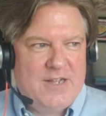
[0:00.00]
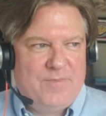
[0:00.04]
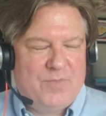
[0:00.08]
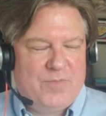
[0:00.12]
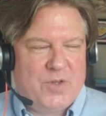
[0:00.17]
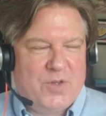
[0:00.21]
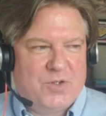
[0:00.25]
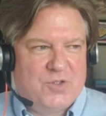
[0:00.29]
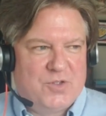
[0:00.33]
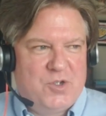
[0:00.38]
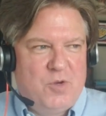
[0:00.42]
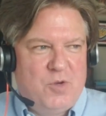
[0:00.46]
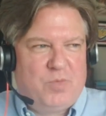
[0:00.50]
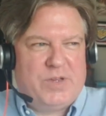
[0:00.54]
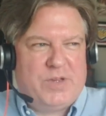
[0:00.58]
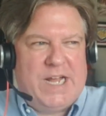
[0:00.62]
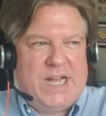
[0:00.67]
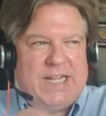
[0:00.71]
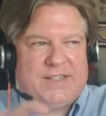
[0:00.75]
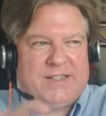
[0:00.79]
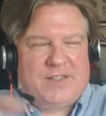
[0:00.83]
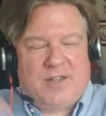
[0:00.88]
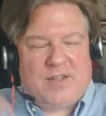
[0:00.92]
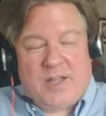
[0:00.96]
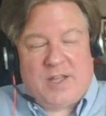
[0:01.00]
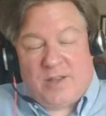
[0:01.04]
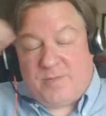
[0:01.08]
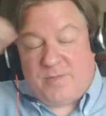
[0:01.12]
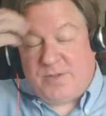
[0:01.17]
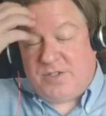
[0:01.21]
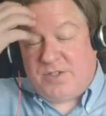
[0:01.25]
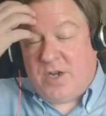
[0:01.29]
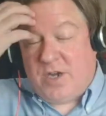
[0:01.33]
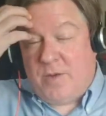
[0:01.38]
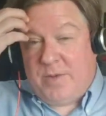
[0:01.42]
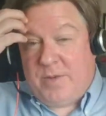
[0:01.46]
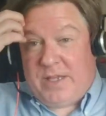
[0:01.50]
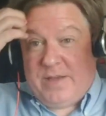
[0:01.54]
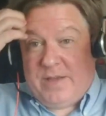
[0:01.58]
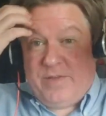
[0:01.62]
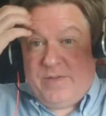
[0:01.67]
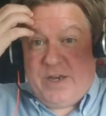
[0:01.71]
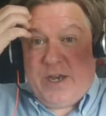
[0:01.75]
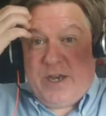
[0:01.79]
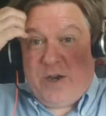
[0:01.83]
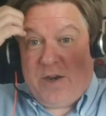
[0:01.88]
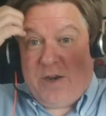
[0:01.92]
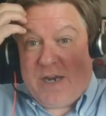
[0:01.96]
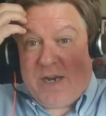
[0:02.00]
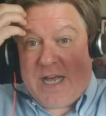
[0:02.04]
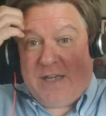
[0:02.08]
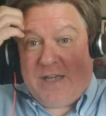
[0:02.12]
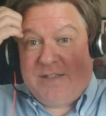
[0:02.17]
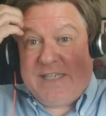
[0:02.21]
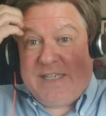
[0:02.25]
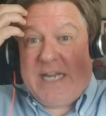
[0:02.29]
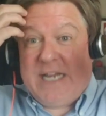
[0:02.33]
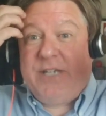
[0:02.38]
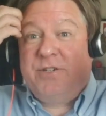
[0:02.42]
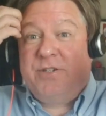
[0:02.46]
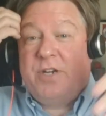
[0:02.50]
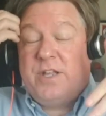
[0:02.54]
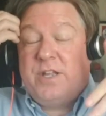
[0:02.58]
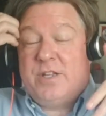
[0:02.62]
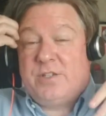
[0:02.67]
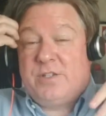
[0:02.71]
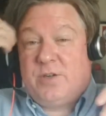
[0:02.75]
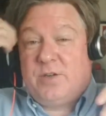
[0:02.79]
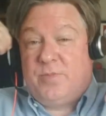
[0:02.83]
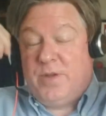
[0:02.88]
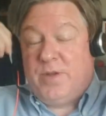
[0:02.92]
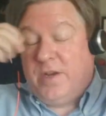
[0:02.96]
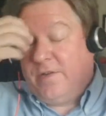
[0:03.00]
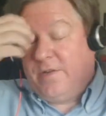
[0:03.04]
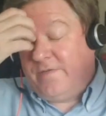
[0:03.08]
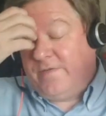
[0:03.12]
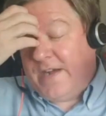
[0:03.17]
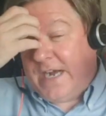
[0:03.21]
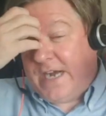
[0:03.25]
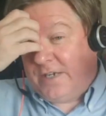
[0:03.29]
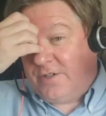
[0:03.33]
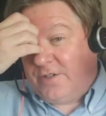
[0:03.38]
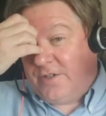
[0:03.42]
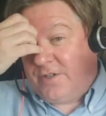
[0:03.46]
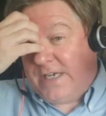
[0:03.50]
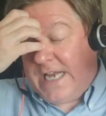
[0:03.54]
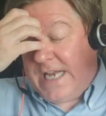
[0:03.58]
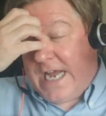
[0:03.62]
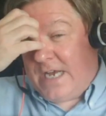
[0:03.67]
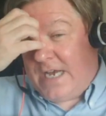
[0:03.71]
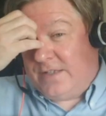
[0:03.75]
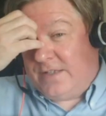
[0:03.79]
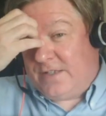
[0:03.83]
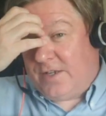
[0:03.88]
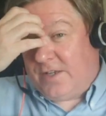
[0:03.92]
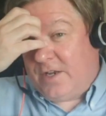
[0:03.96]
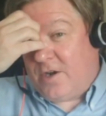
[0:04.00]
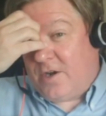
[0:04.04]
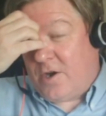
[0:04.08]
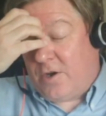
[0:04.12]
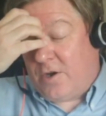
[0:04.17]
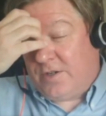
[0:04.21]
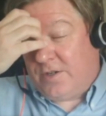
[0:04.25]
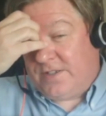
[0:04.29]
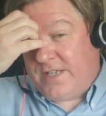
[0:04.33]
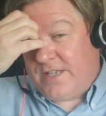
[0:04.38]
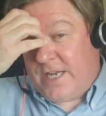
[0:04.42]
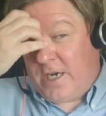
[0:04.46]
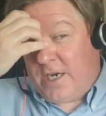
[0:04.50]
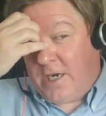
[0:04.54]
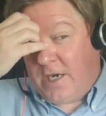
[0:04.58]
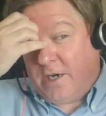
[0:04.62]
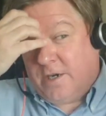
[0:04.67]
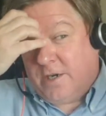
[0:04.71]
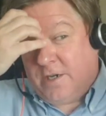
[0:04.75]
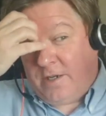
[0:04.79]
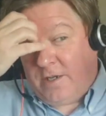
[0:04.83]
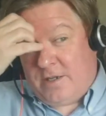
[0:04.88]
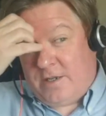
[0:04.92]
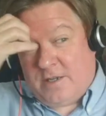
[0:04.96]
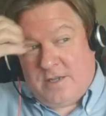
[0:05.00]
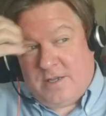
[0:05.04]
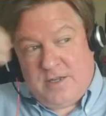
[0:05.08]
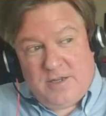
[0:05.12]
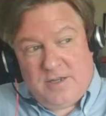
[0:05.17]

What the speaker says: there's two plants along the Potomac, even here in Alexandria, the torpedo factory now is like an art center, and